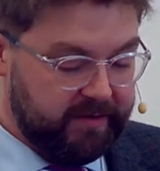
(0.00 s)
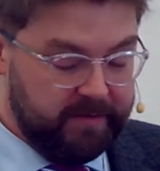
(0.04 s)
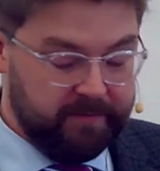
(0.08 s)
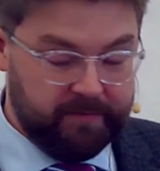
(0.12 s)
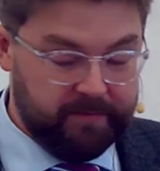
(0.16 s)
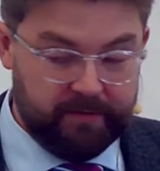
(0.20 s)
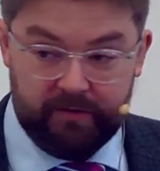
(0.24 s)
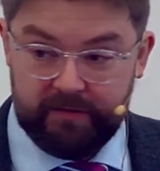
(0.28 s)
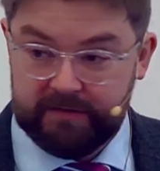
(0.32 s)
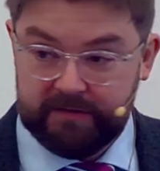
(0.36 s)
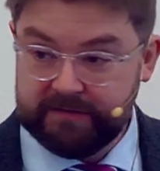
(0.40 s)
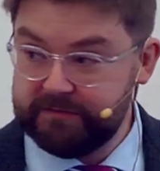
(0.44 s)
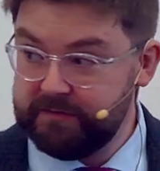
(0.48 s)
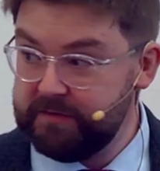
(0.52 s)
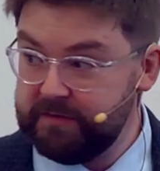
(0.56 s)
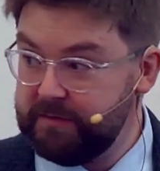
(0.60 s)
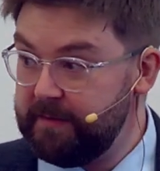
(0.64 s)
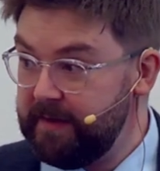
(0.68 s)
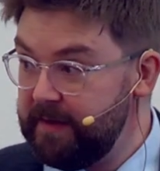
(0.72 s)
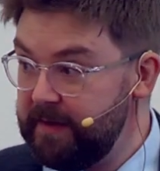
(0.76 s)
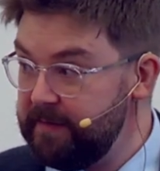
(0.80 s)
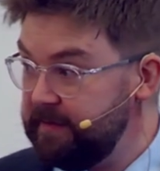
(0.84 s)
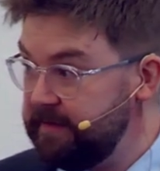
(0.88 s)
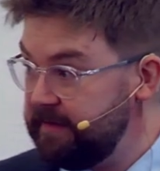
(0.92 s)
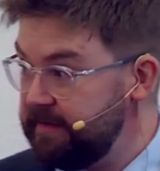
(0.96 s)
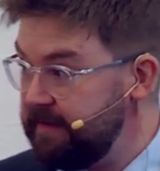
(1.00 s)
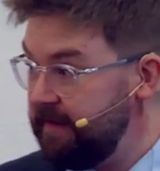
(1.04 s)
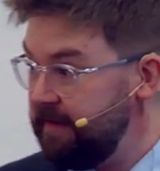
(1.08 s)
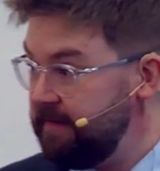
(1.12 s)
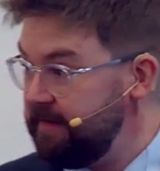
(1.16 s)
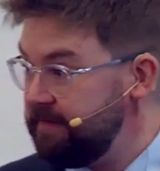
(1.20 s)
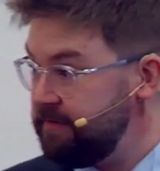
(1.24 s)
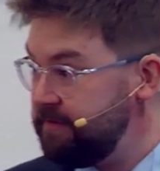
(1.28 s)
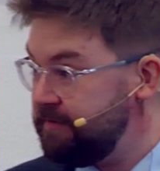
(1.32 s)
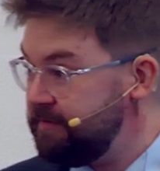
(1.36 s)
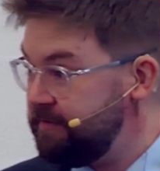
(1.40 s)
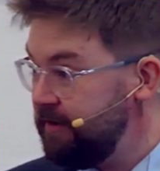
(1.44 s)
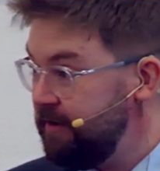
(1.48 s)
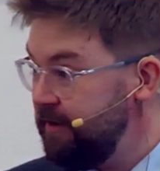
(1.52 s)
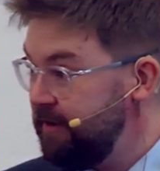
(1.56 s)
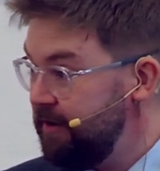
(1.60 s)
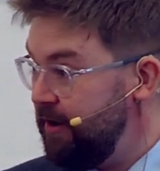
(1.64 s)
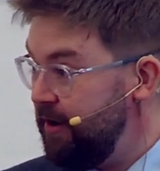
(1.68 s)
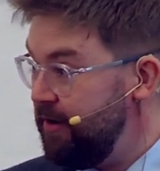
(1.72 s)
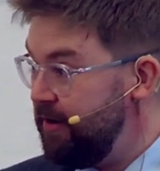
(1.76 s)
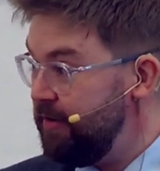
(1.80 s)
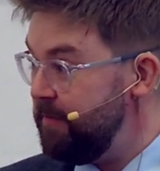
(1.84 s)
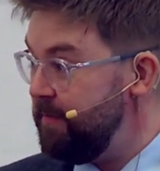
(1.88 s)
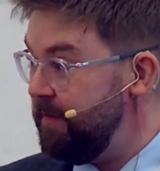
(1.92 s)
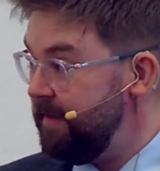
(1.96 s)
But also, the Bible tells us
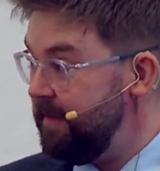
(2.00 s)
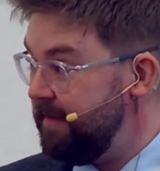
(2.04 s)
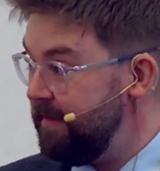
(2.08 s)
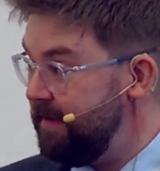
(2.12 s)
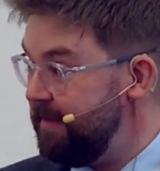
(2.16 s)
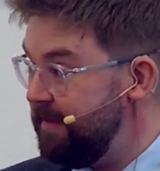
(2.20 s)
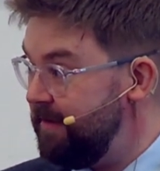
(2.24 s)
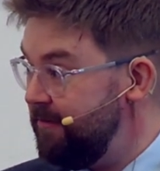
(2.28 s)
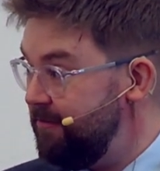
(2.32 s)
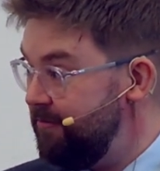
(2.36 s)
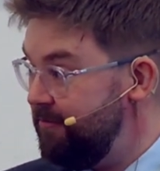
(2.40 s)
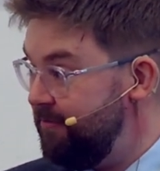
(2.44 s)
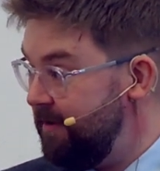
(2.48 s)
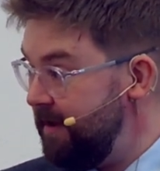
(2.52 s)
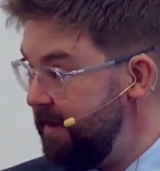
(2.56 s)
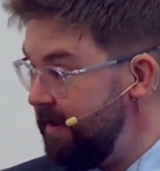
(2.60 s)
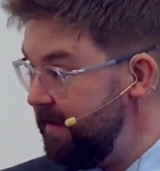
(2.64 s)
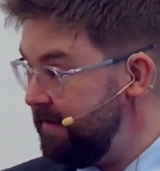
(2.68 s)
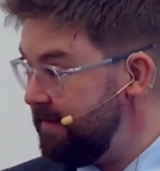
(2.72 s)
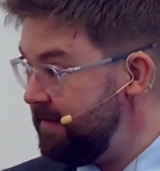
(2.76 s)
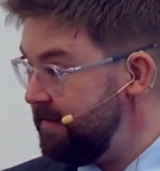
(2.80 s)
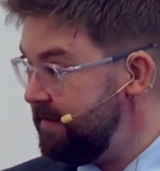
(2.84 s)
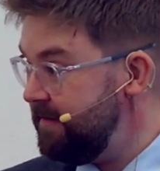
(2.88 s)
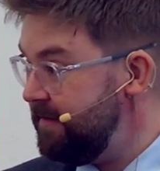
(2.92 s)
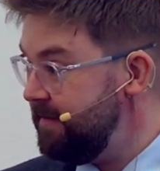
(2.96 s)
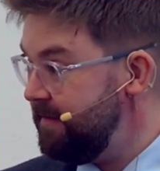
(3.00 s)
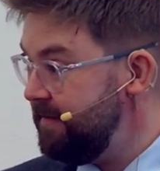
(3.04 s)
how to make that right,